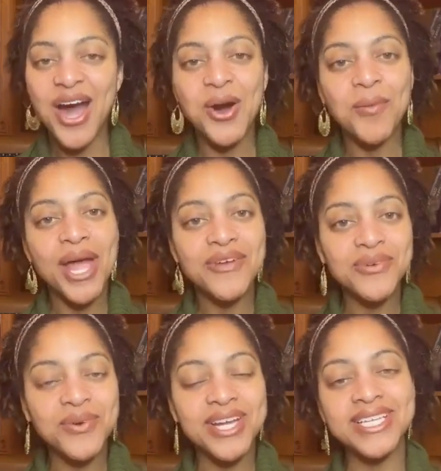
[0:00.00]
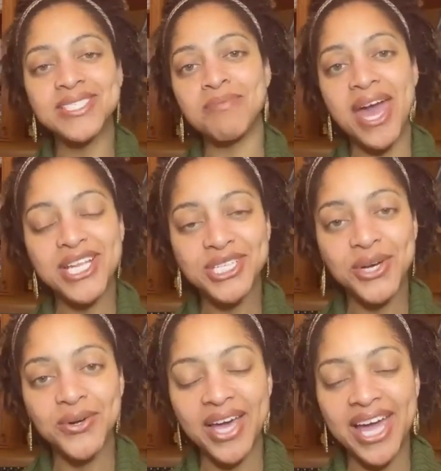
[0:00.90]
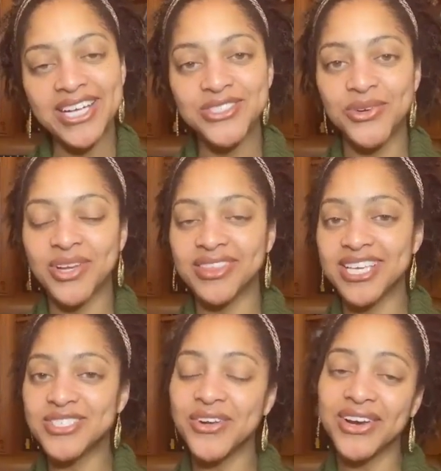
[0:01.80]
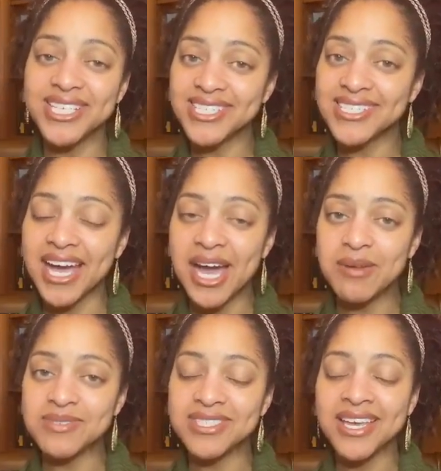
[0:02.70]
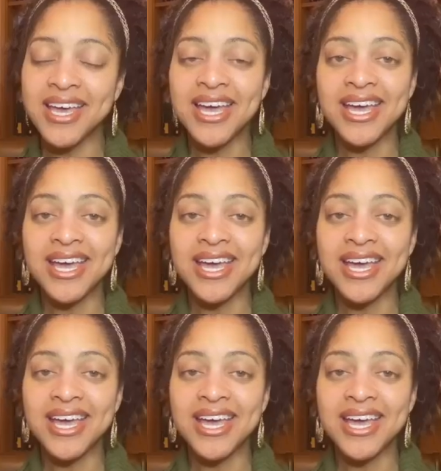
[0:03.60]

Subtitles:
I hope everyone is managing okay during these crazy times